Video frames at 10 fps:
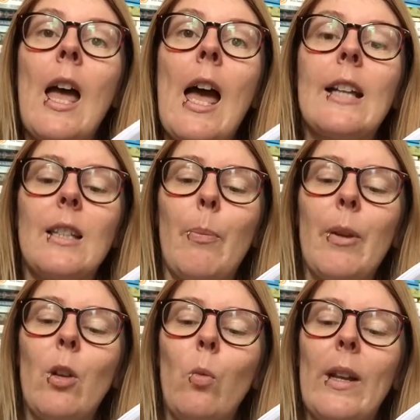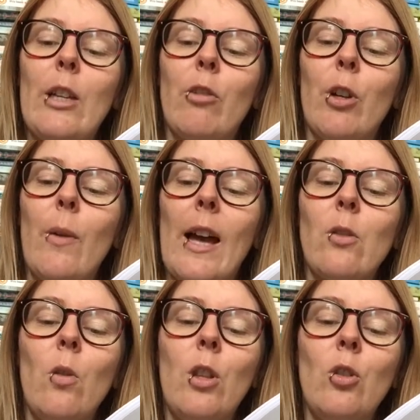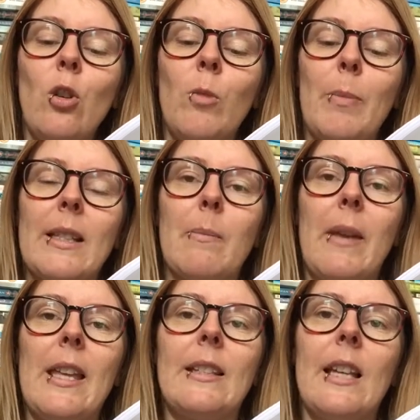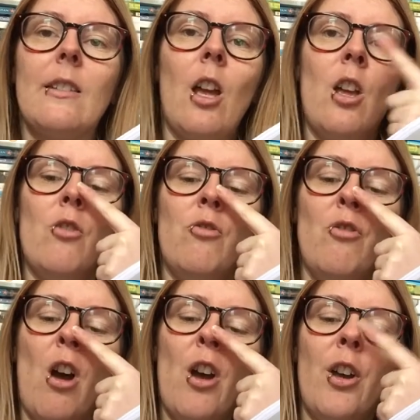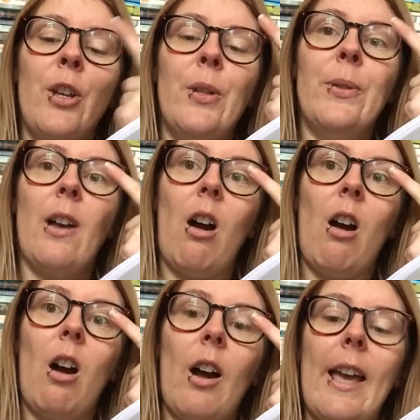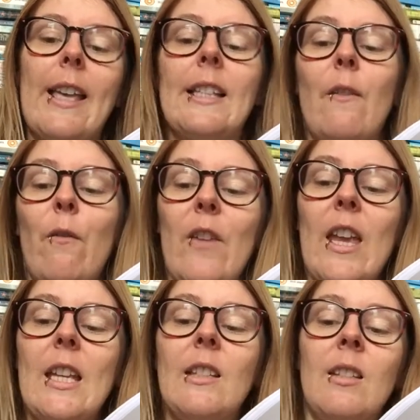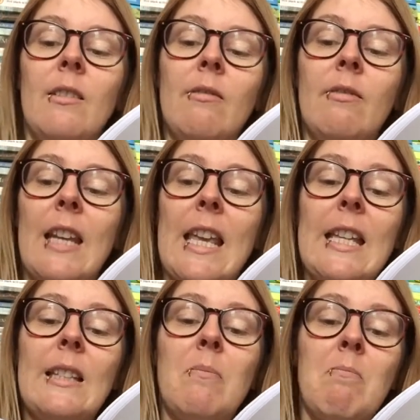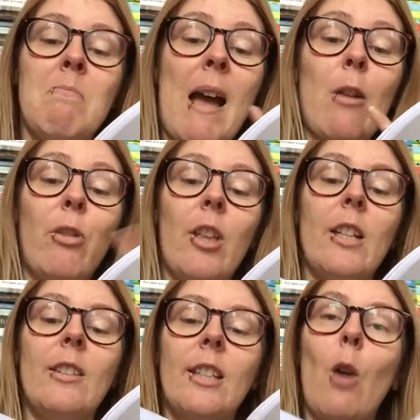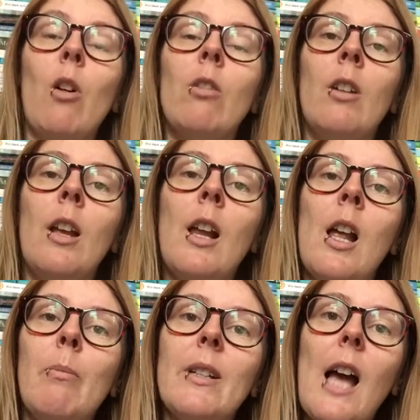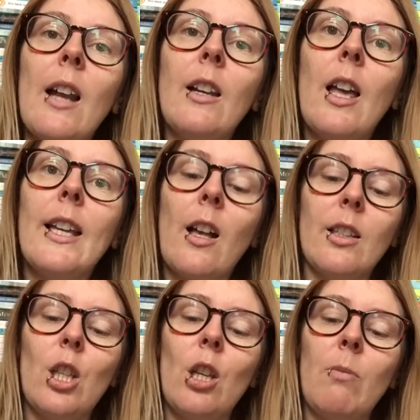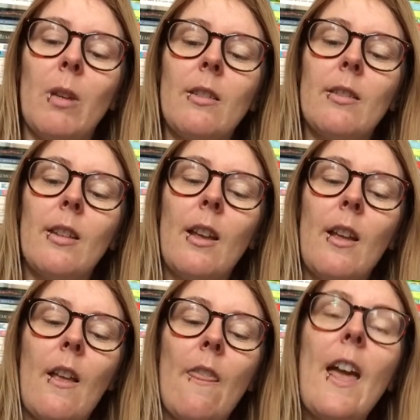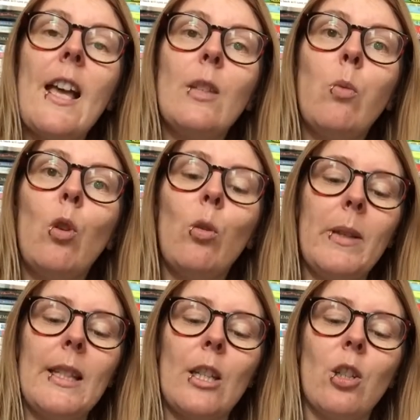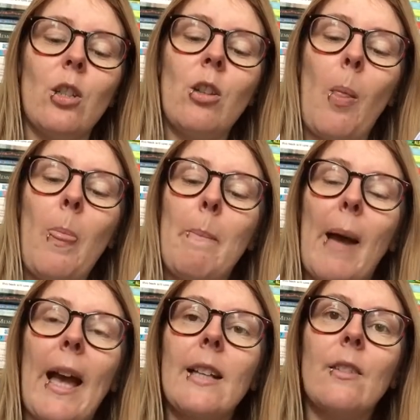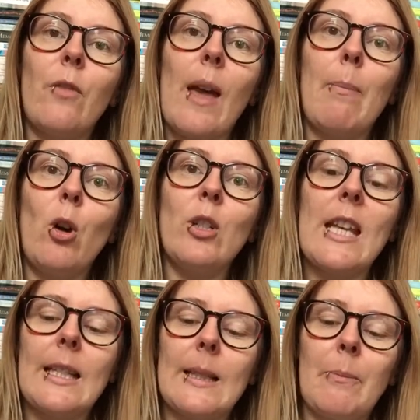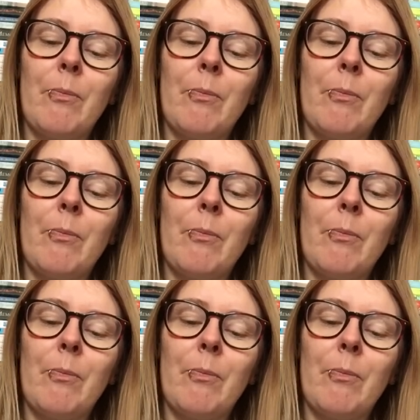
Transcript: A typical Willigrew had all the normal bits and pieces: nose, eyes, feet, knees, mouth, and so on. But unlike us humans, theirs were all positioned on the backs of their bodies.